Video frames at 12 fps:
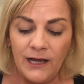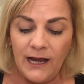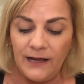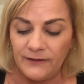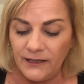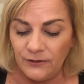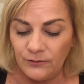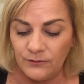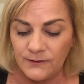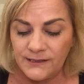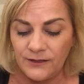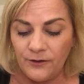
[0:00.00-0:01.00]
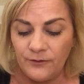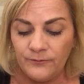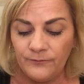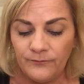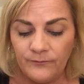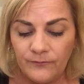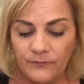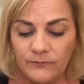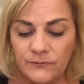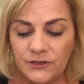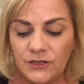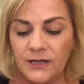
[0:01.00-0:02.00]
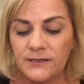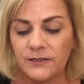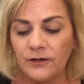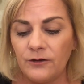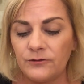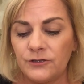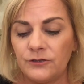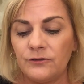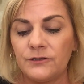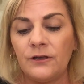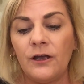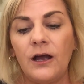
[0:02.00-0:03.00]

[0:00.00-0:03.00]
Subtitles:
And then also just going to use,